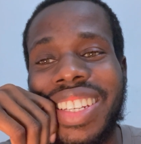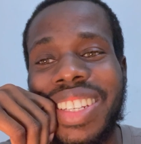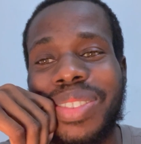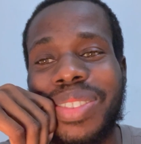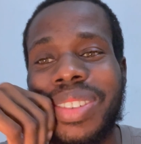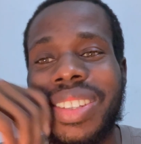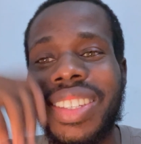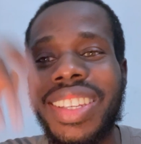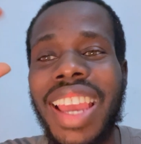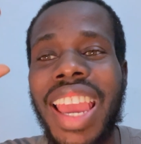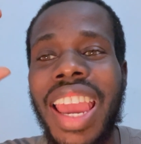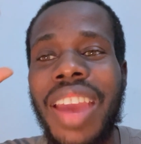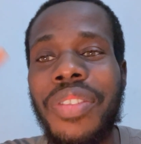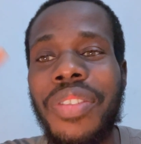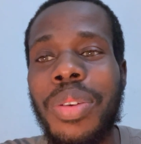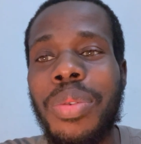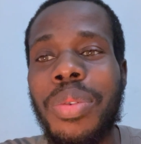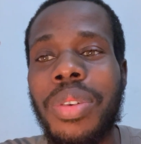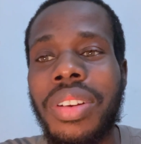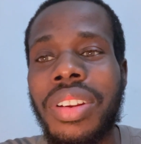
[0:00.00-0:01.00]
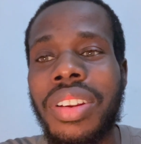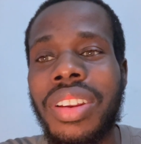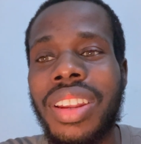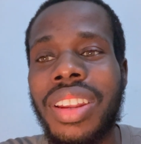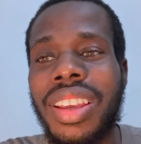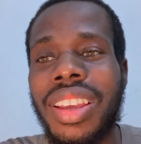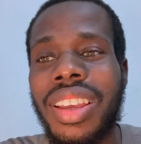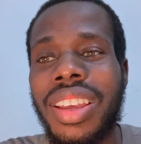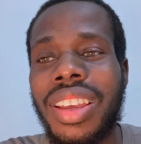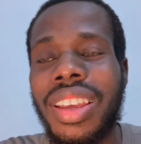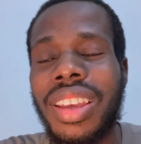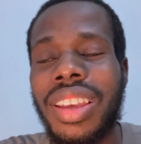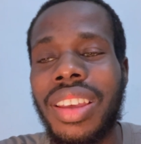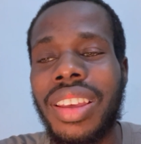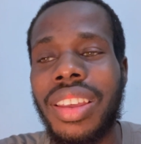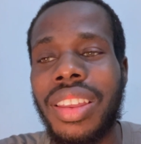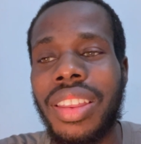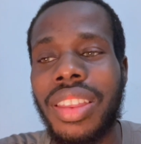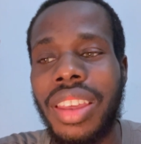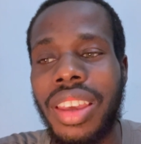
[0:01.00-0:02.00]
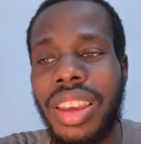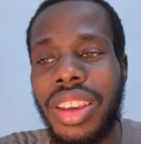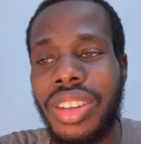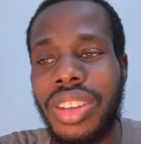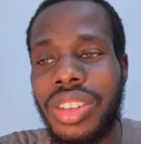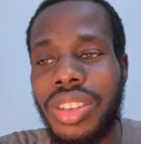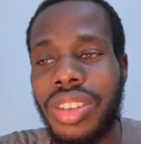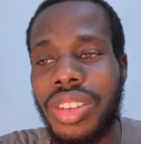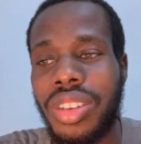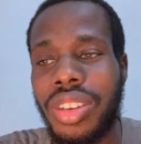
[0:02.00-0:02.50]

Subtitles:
It was everyone thinks